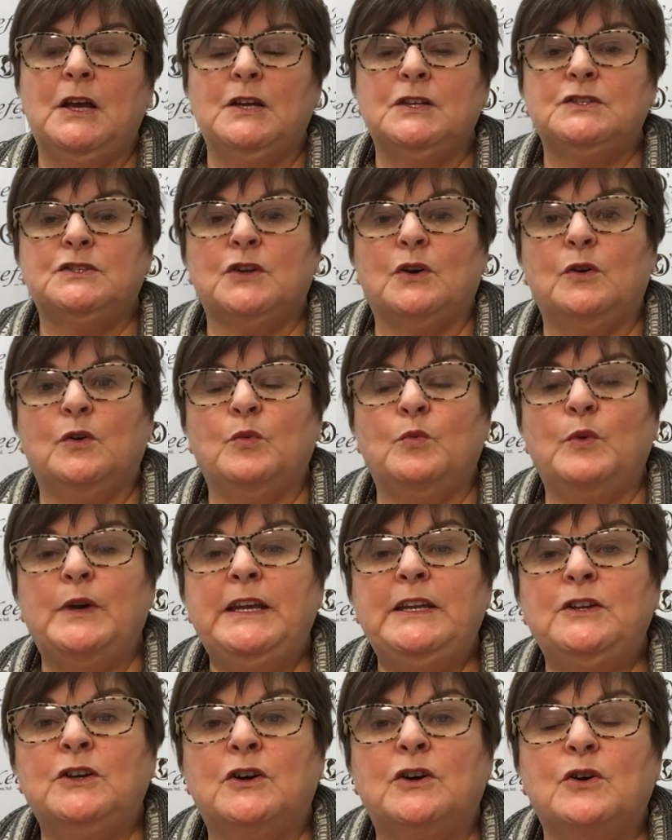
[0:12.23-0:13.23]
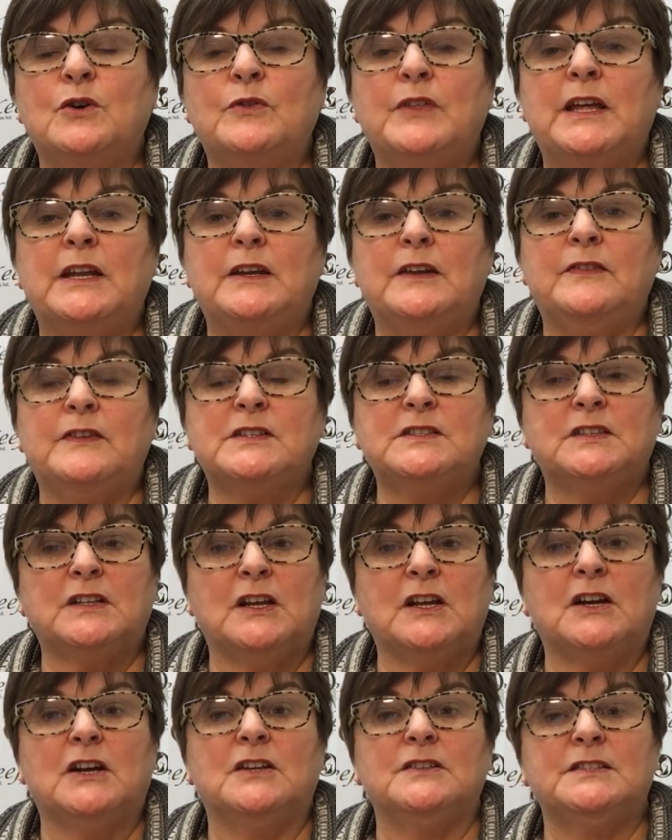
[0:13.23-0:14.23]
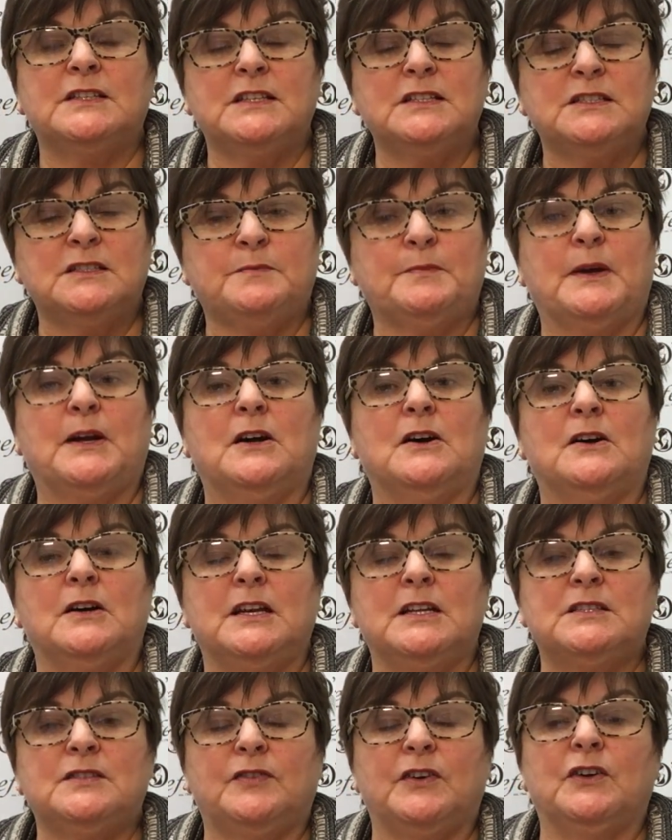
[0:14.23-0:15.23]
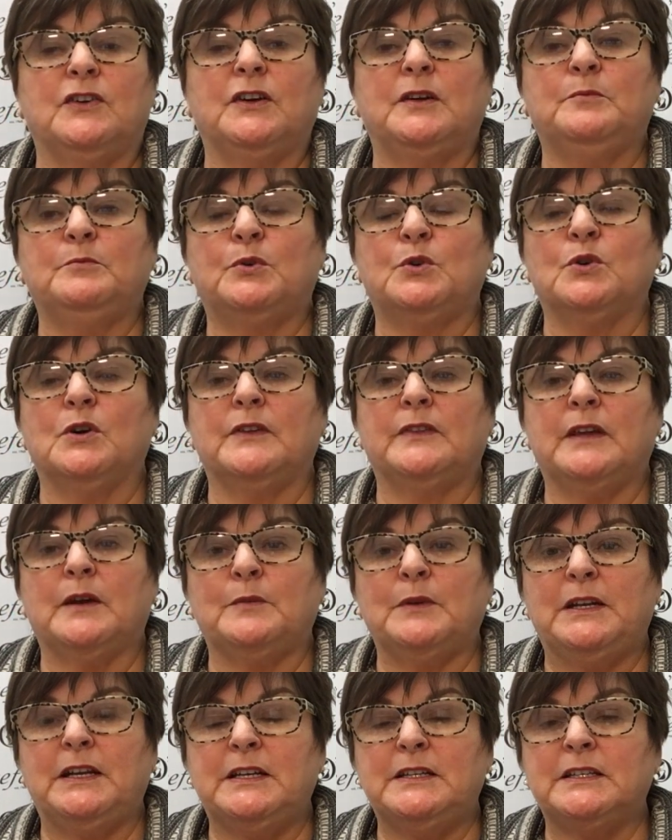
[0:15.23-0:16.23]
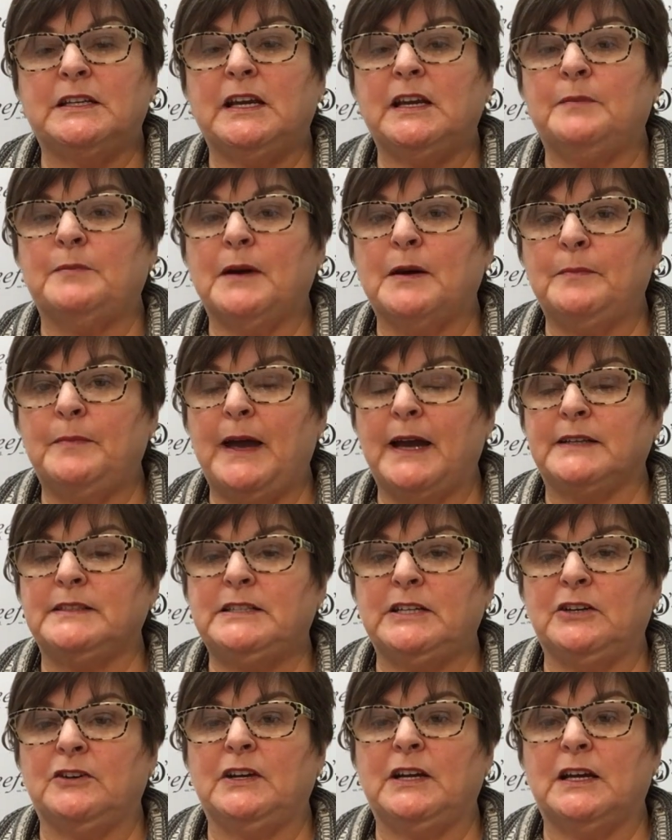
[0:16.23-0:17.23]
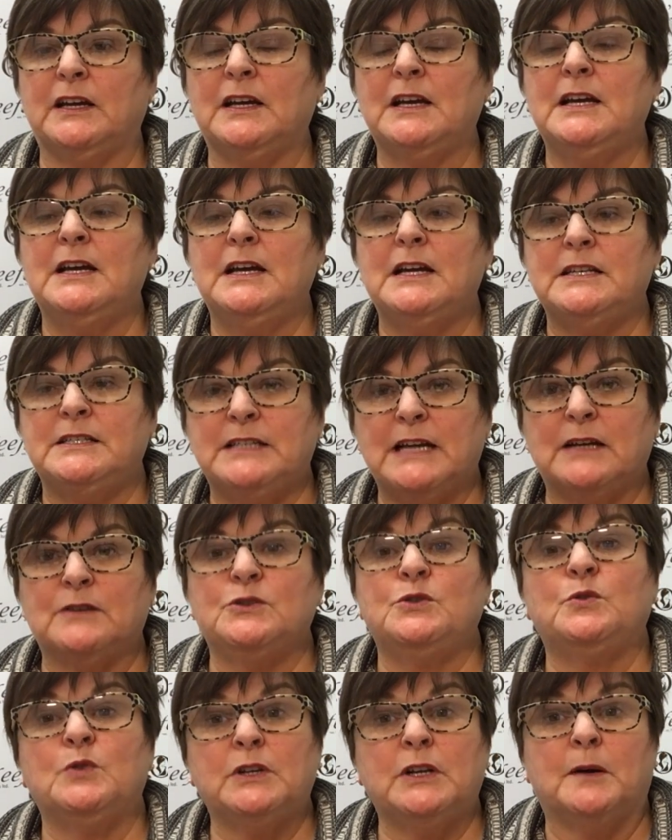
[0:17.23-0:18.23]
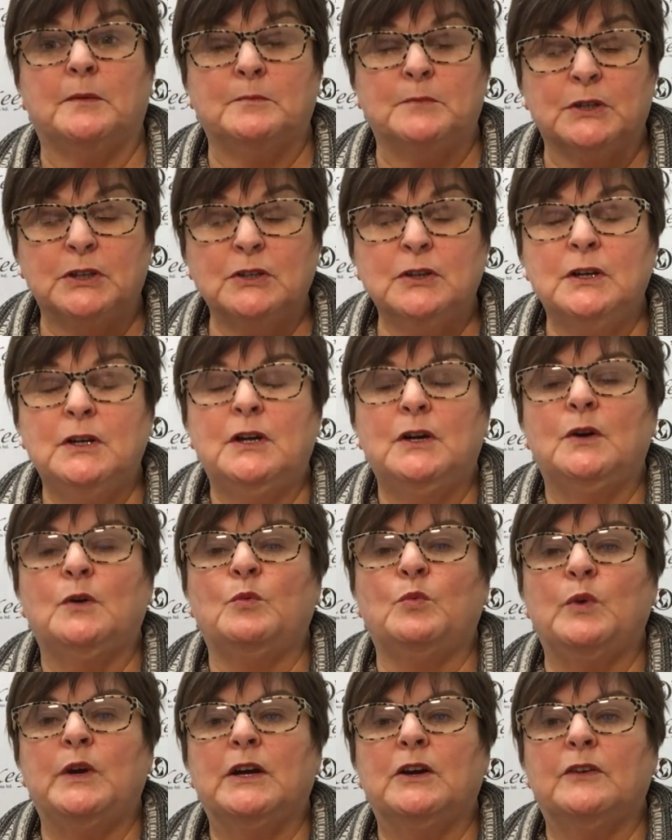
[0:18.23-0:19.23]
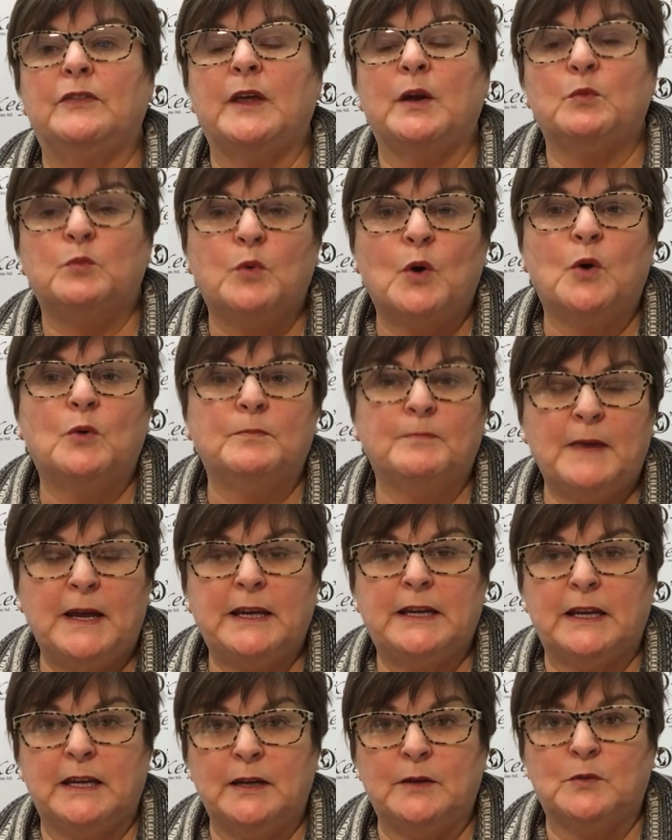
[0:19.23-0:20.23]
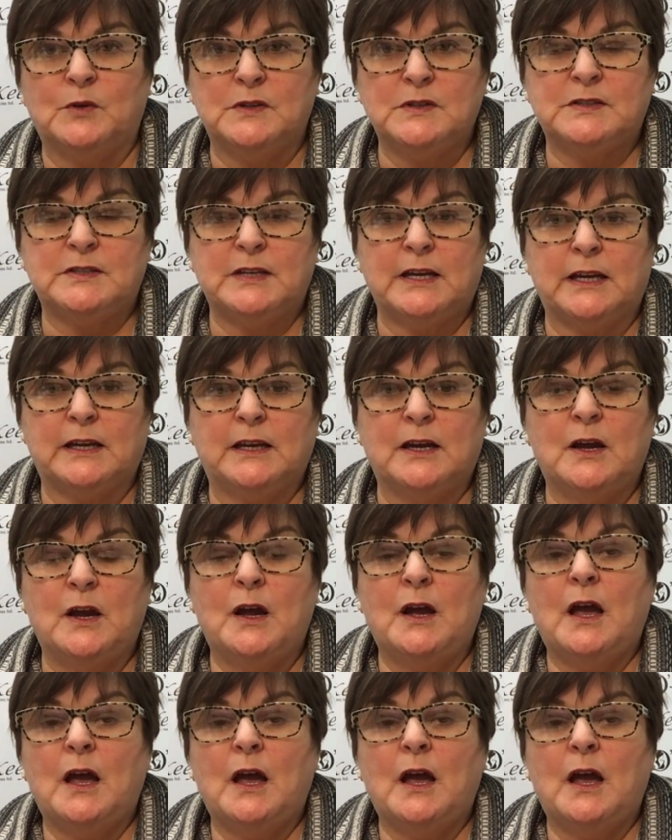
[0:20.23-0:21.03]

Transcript: So we know that in the salons and spa, it's very important that we need to keep our bacteria down to a number where they won't make anyone sick.